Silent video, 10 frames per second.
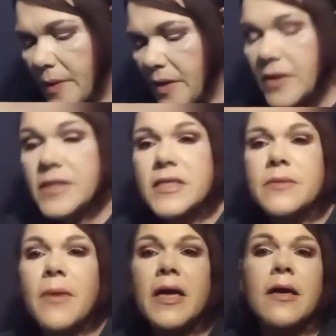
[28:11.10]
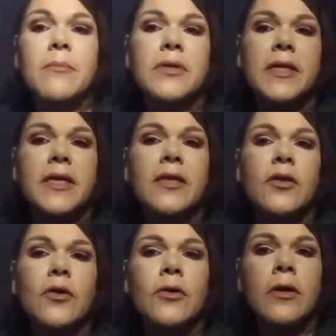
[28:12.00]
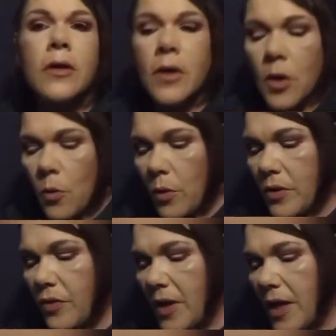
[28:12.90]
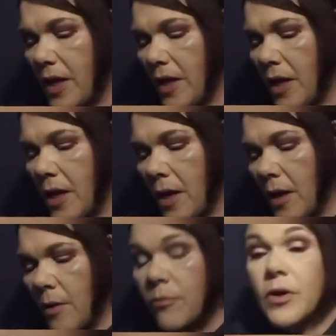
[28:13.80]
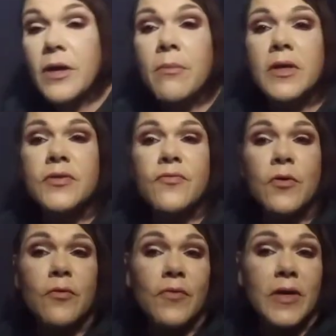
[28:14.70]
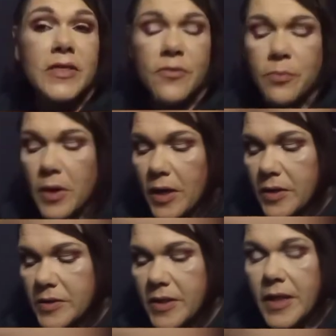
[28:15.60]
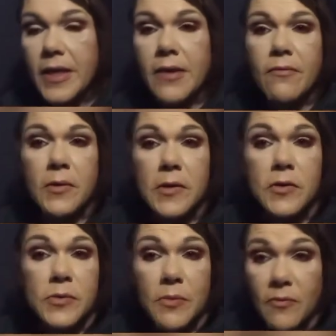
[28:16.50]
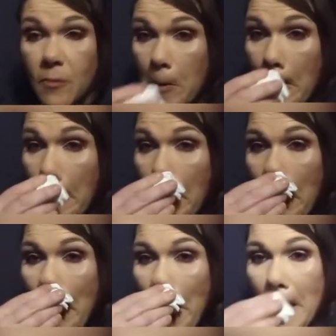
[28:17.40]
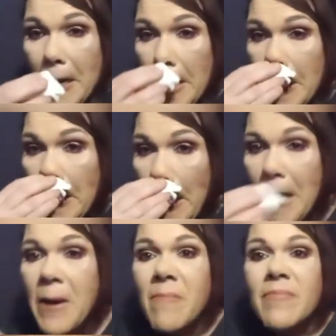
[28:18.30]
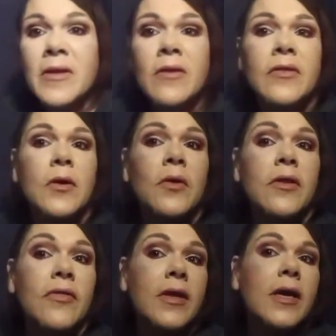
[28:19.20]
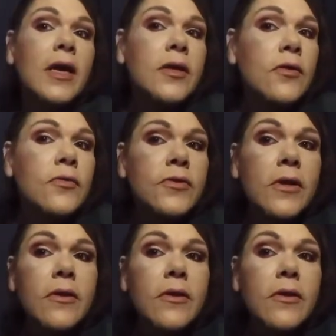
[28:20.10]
This is my completed look with a pretty much full face of products that I never used before. Like I said, the only thing I used